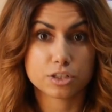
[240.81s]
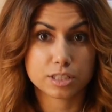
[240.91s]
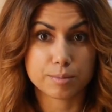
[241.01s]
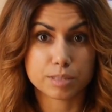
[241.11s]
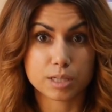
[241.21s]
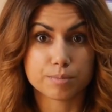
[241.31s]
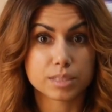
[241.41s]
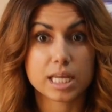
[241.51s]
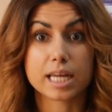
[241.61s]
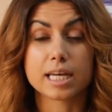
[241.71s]
your
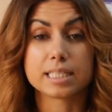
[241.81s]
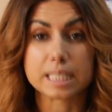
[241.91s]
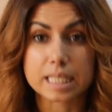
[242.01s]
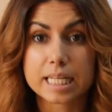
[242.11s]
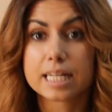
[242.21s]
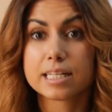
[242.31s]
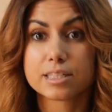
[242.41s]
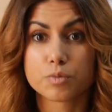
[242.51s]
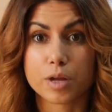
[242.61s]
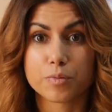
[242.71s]
symptoms in as little
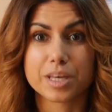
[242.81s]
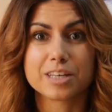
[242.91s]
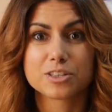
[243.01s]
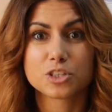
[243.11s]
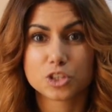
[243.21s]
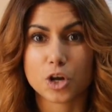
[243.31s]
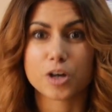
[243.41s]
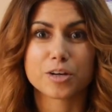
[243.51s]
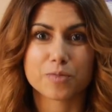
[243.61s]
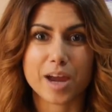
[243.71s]
as 1 week,
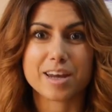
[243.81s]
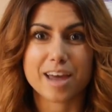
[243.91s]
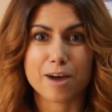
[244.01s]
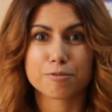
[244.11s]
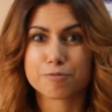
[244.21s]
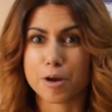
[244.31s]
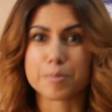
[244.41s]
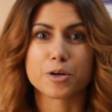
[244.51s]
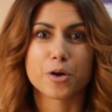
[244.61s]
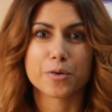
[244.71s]
starting right now
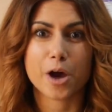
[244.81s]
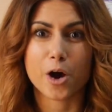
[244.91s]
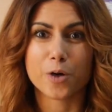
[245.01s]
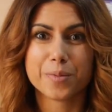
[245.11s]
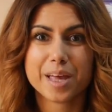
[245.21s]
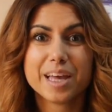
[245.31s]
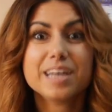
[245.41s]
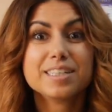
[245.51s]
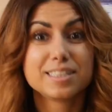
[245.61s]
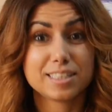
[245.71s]
from your own home.
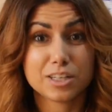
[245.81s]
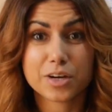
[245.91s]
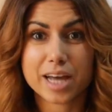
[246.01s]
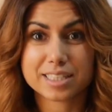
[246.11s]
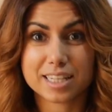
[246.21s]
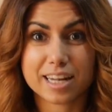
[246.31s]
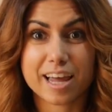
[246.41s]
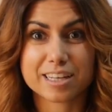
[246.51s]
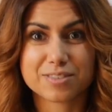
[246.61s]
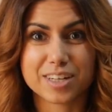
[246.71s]
See you guys in the
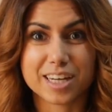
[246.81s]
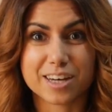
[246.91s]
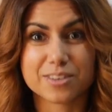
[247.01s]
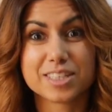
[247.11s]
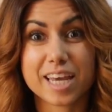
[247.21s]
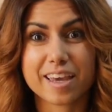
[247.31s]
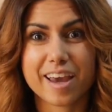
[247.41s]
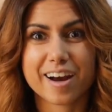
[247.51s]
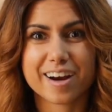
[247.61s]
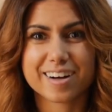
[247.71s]
next video. Take
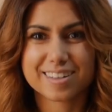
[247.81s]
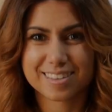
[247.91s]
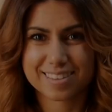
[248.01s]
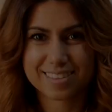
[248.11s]
care.